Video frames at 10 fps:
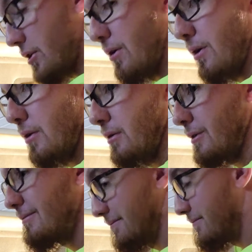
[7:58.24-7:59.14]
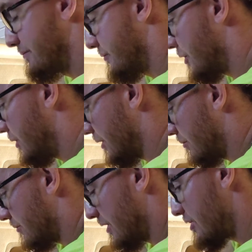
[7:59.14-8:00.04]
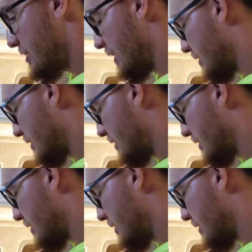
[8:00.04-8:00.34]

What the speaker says: start on it, you can get your